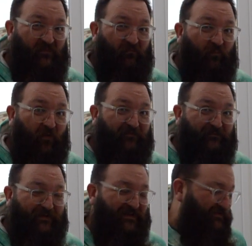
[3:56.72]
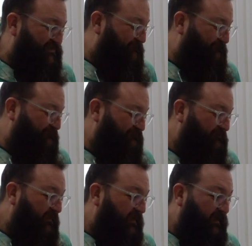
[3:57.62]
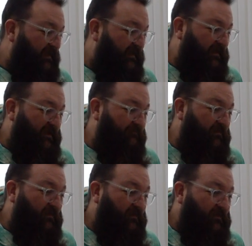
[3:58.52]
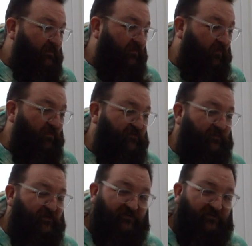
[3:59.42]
One from each. All of them under